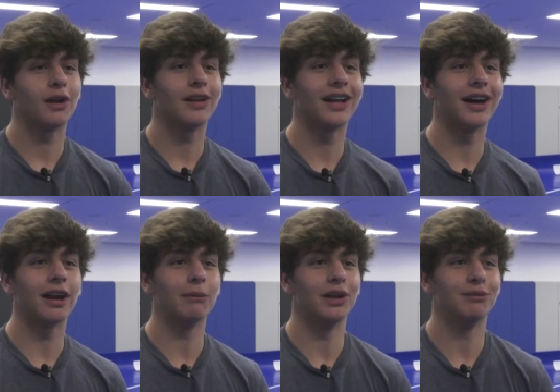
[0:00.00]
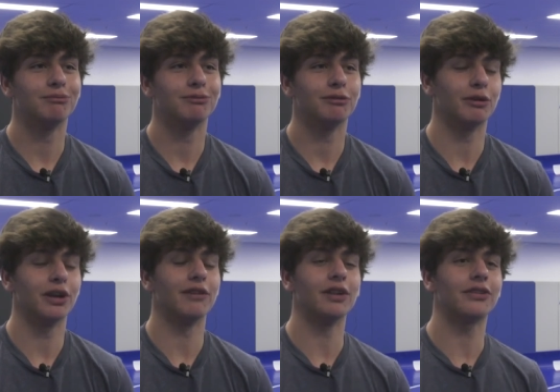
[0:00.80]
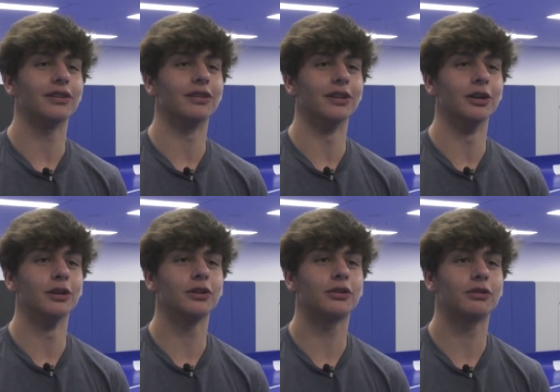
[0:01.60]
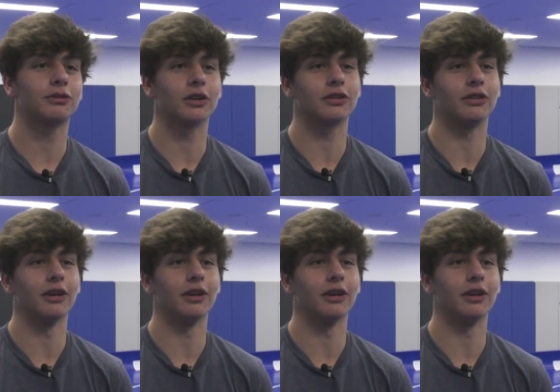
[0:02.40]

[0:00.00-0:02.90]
all out. I mean, we really have nothing to lose. First